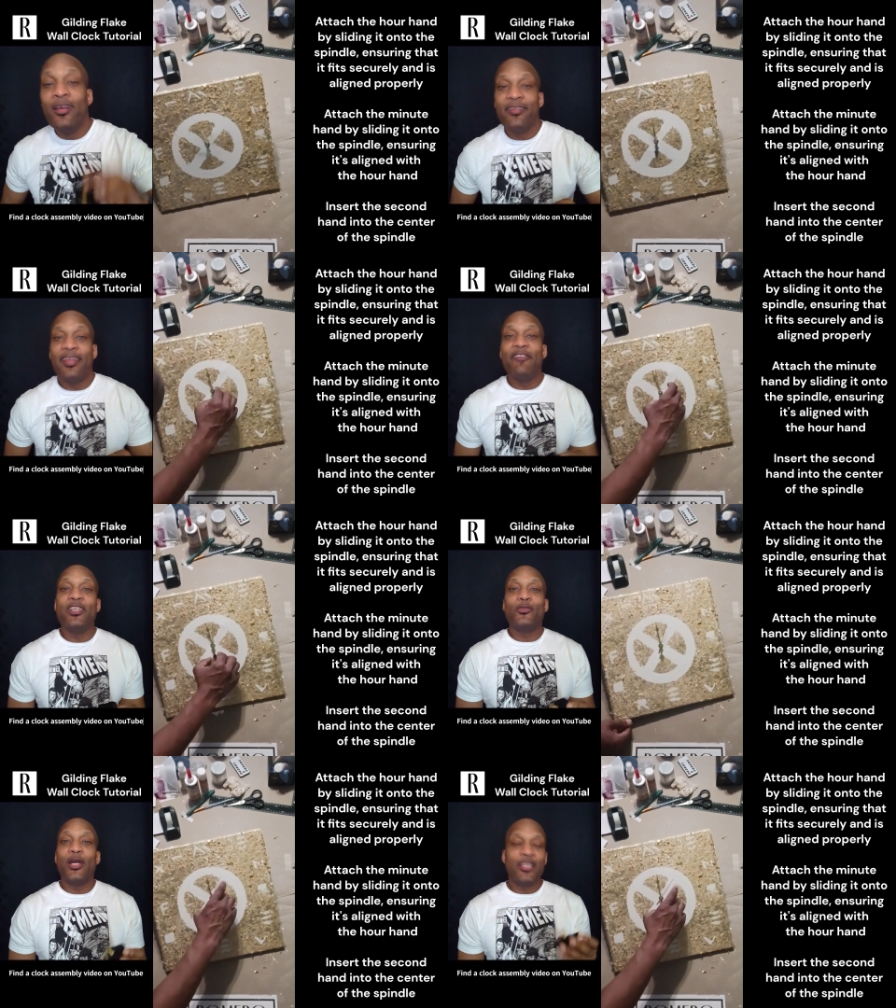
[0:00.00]
That
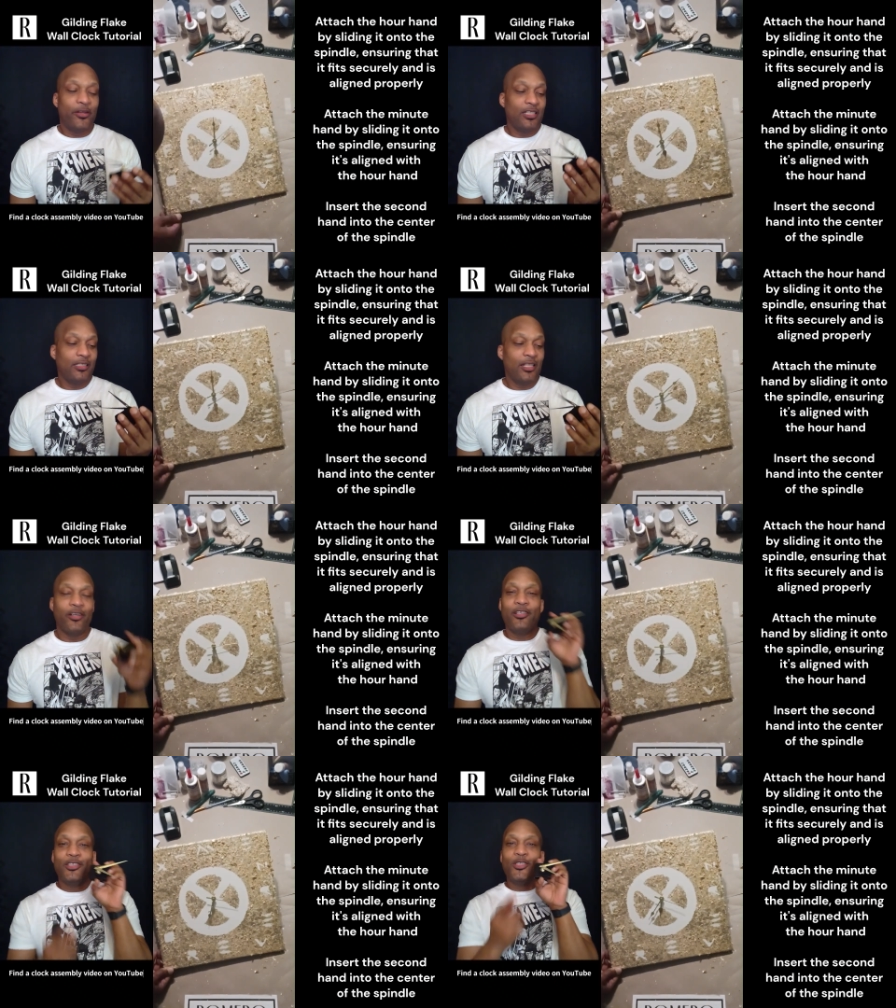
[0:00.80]
fits right there in the
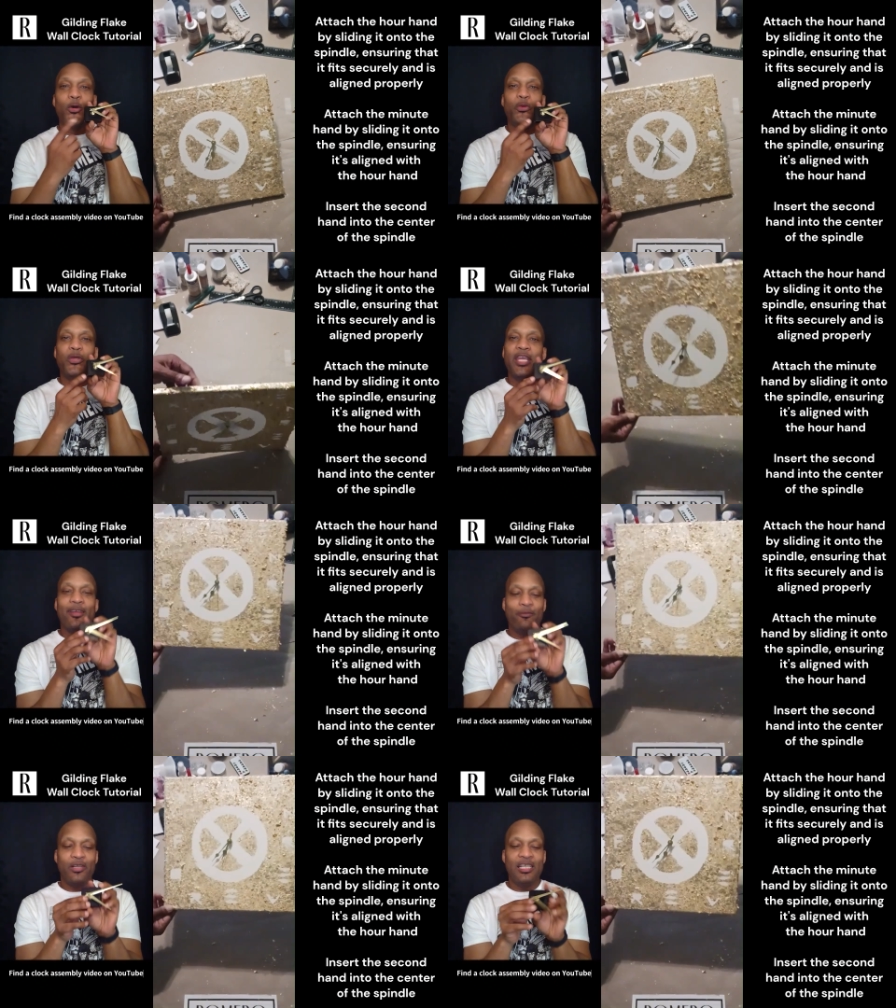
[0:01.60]
center. So you
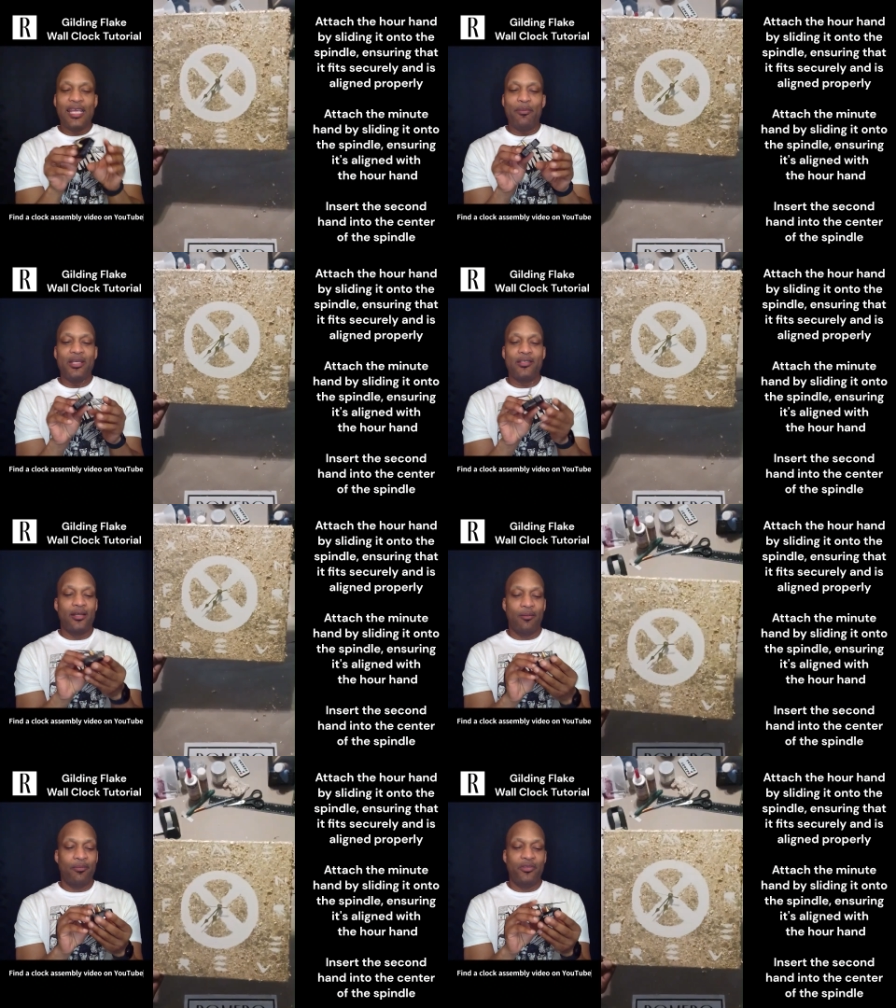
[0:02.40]
really can't mess it
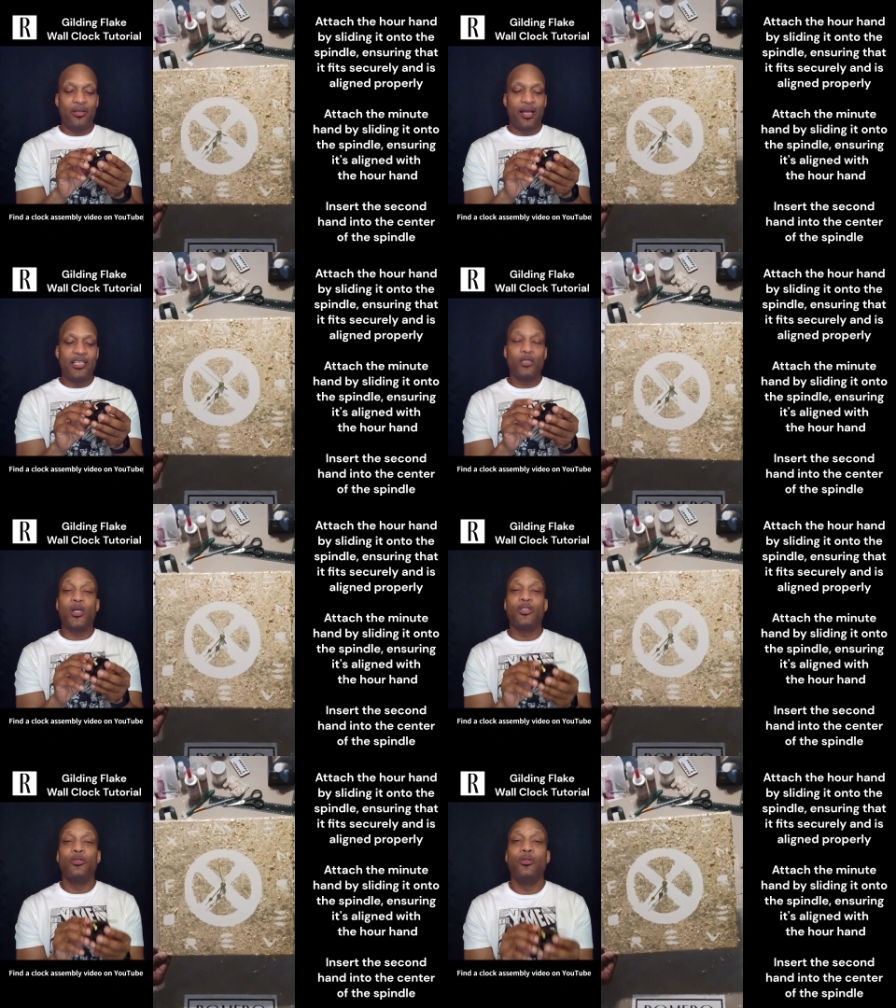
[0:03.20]
up. I just
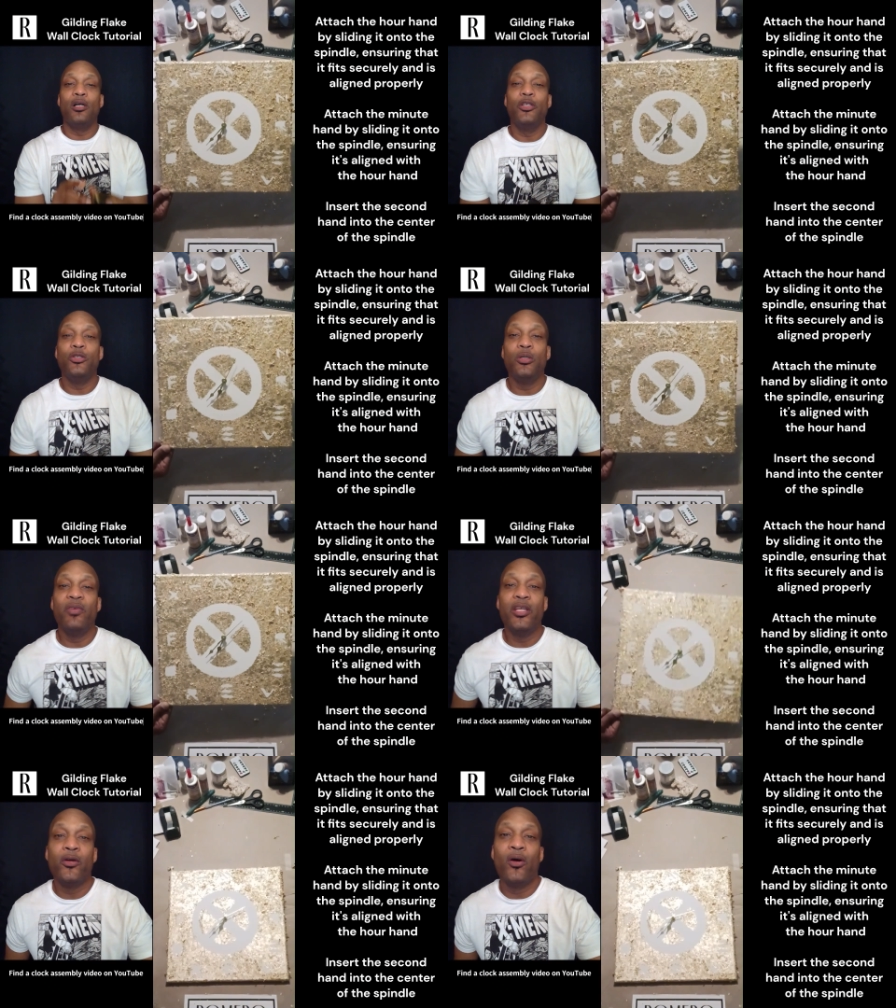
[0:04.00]
watched a YouTube
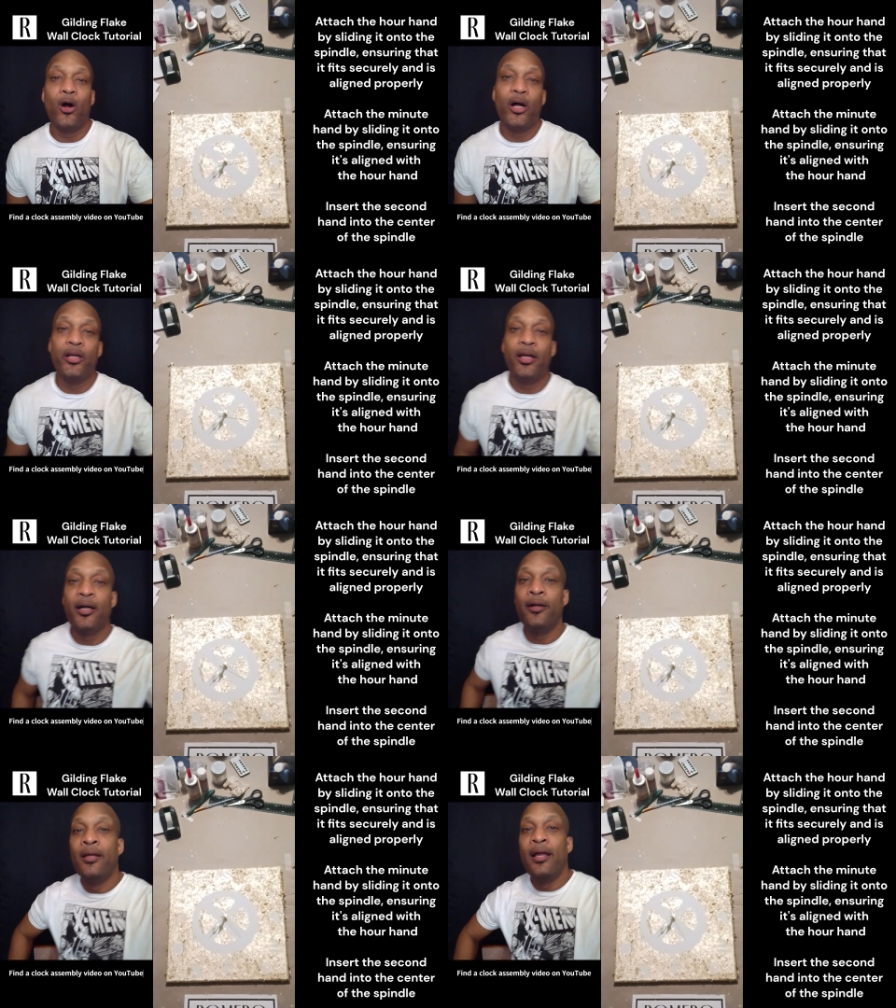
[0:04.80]
video
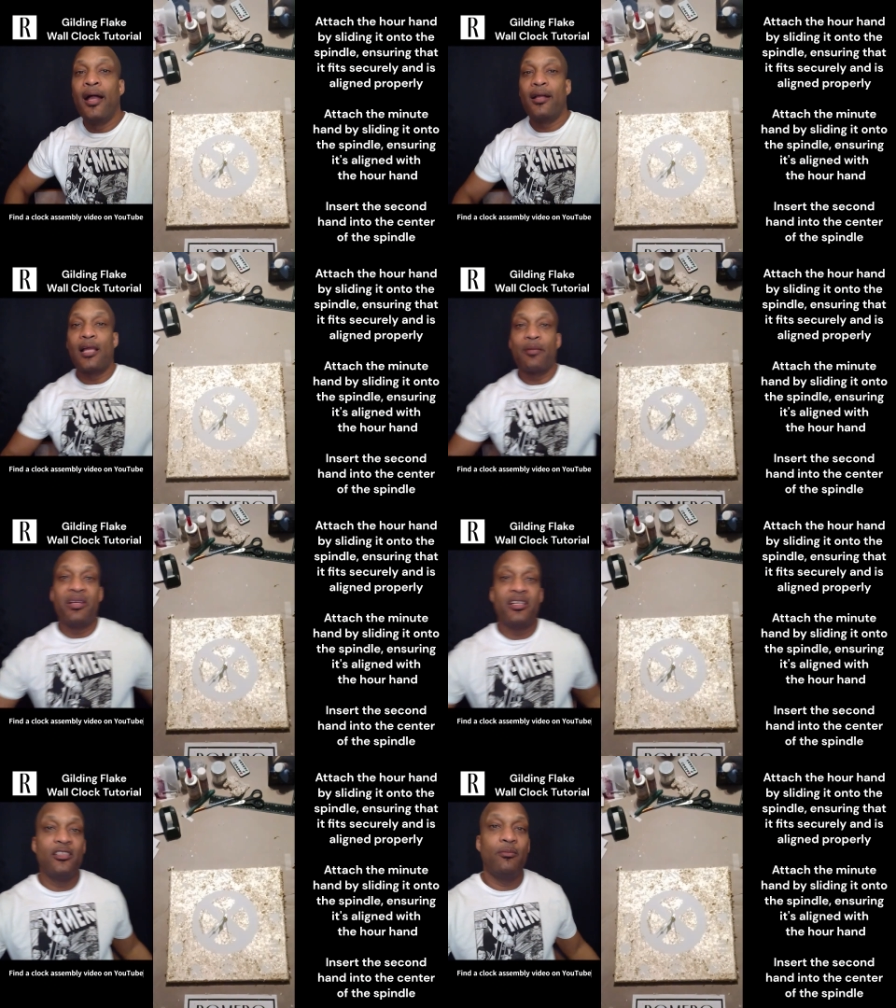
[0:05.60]
on clock
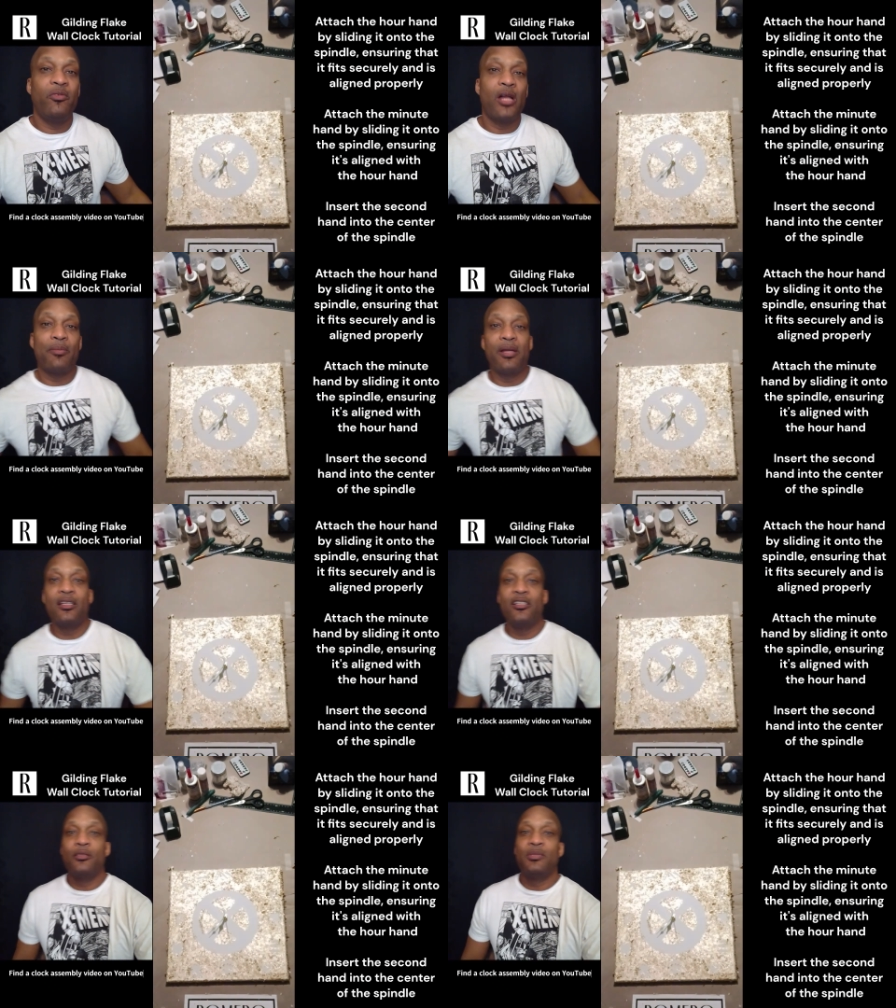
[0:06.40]

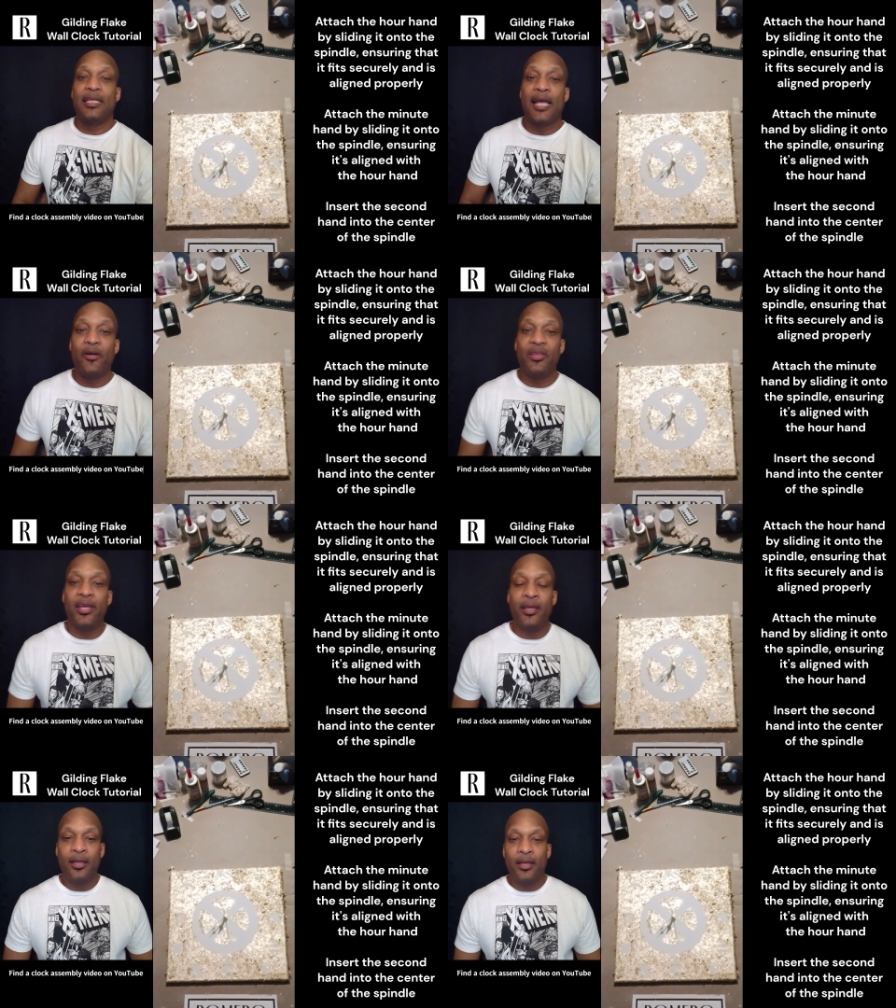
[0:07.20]
mechanisms and how
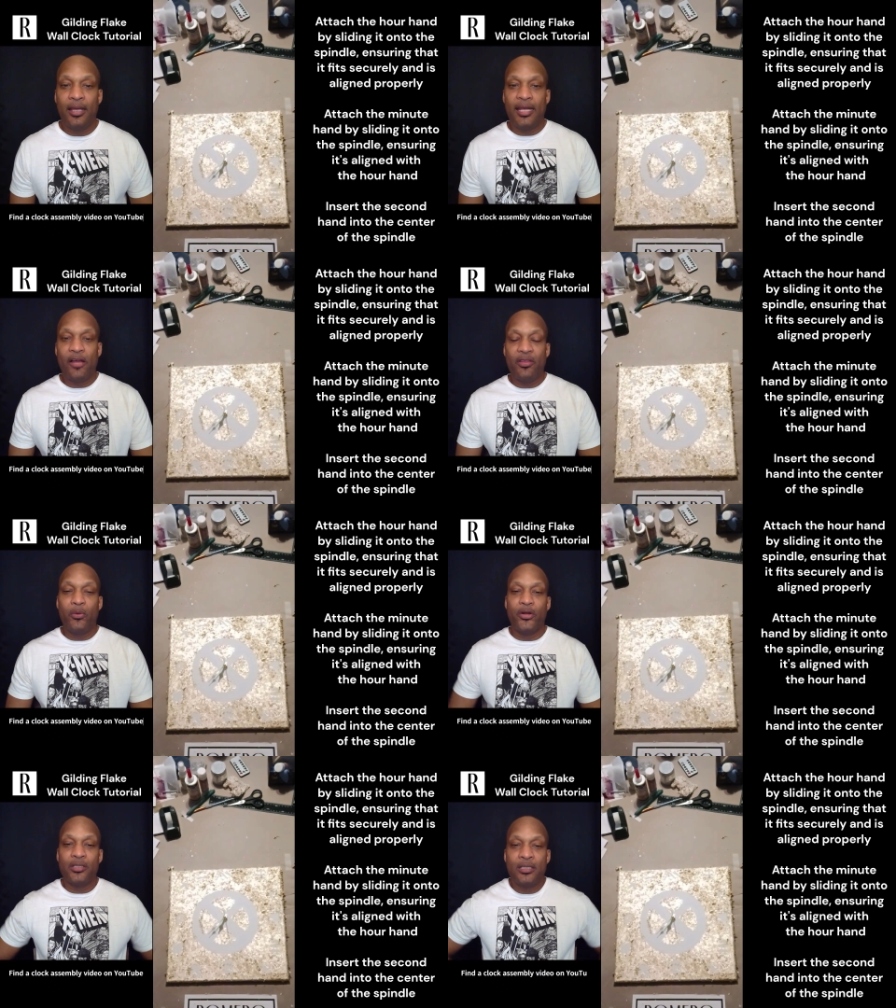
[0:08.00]
they
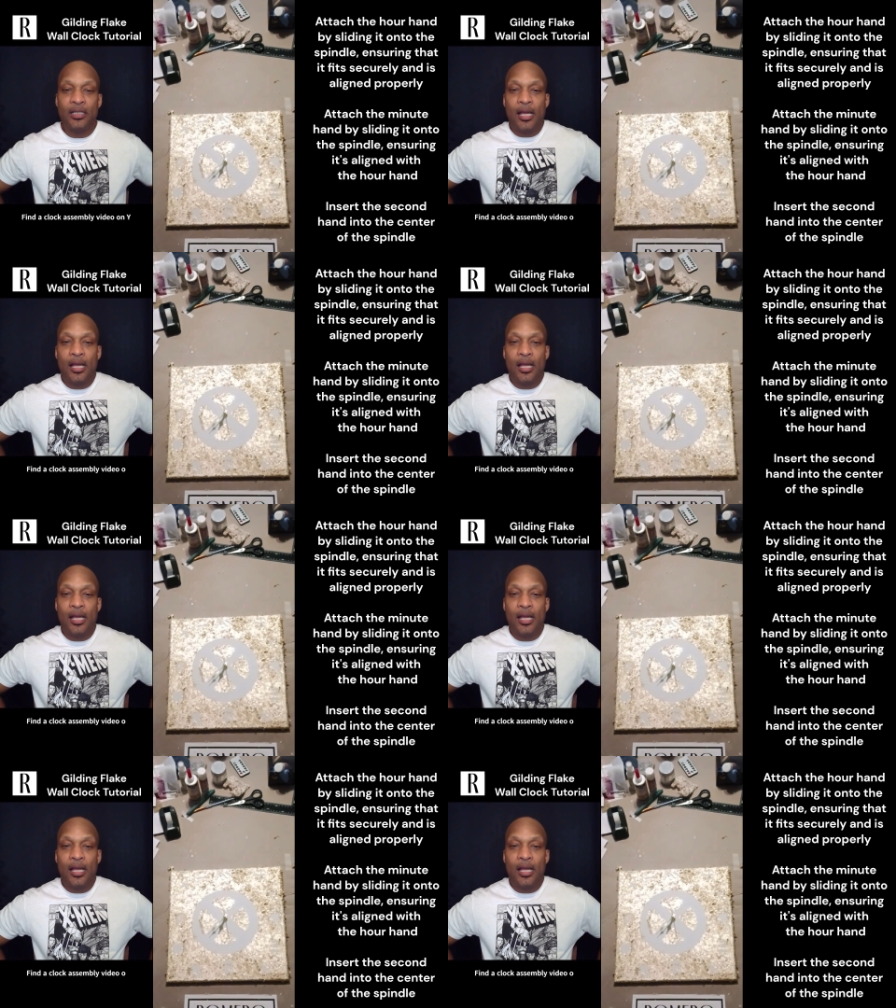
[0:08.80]
worked